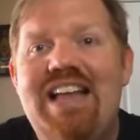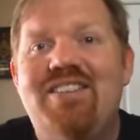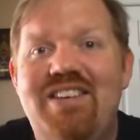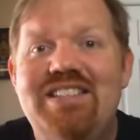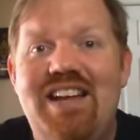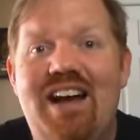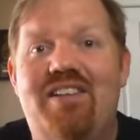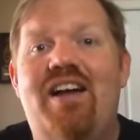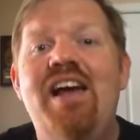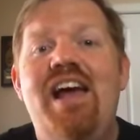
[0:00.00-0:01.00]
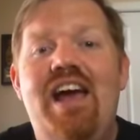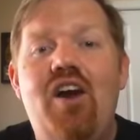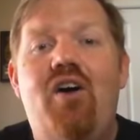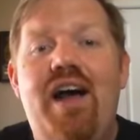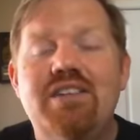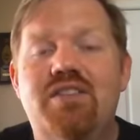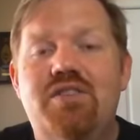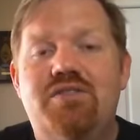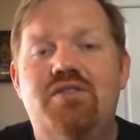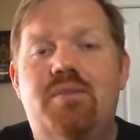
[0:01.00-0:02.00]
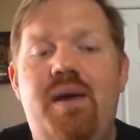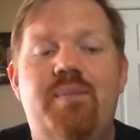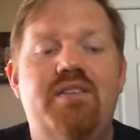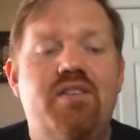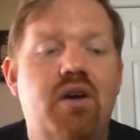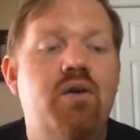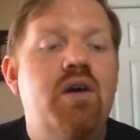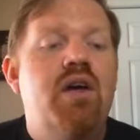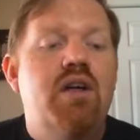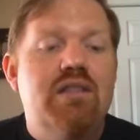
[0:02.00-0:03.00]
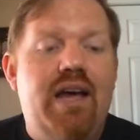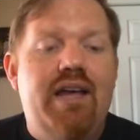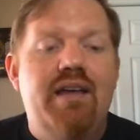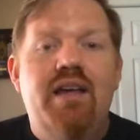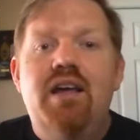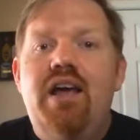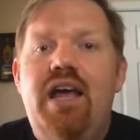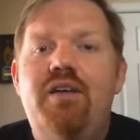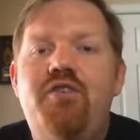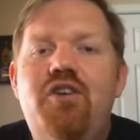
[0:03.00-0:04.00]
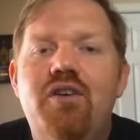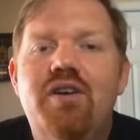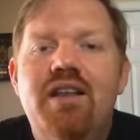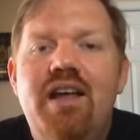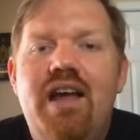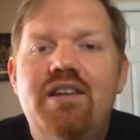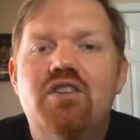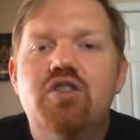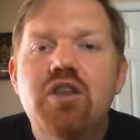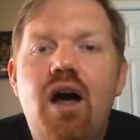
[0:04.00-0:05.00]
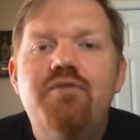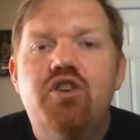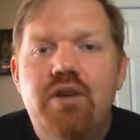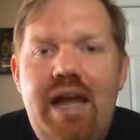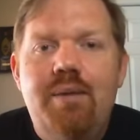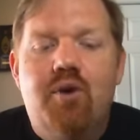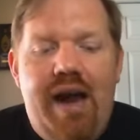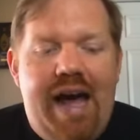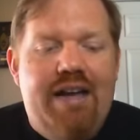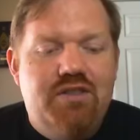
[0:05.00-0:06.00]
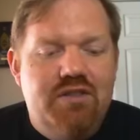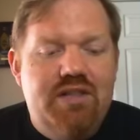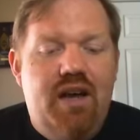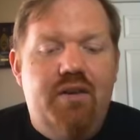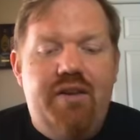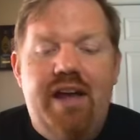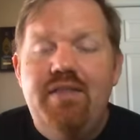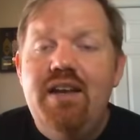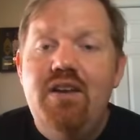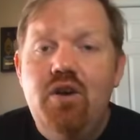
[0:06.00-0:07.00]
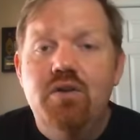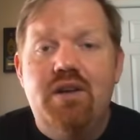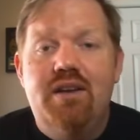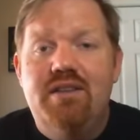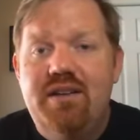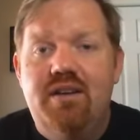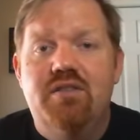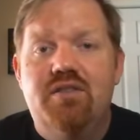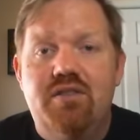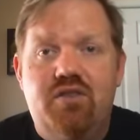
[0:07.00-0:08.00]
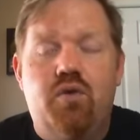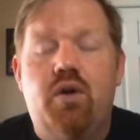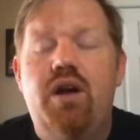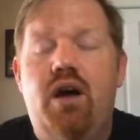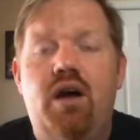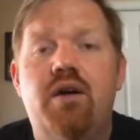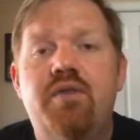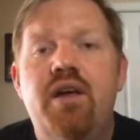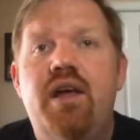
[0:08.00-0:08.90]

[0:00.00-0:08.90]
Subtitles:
That's what he's talking about. It all hangs on those two commandments. So, like, if you love your neighbor as yourself, and then he goes on and tells the story of